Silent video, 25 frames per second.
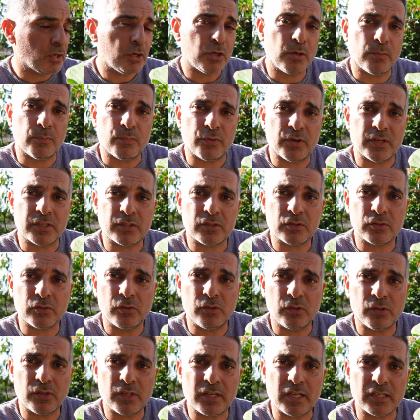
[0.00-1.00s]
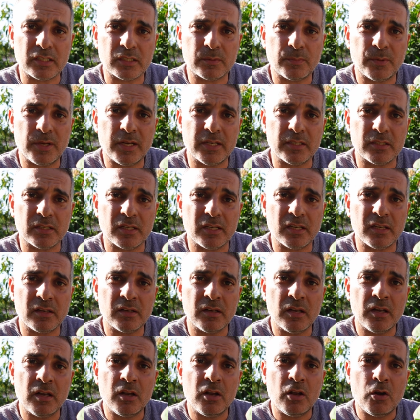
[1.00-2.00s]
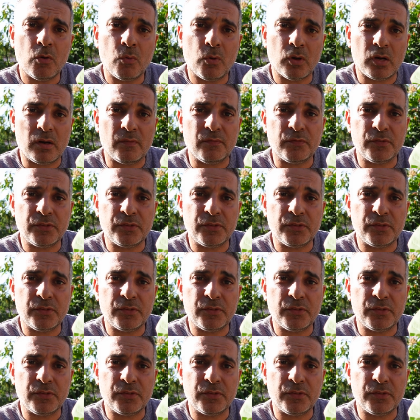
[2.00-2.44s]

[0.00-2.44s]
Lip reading: compressed soil in that space, and what I've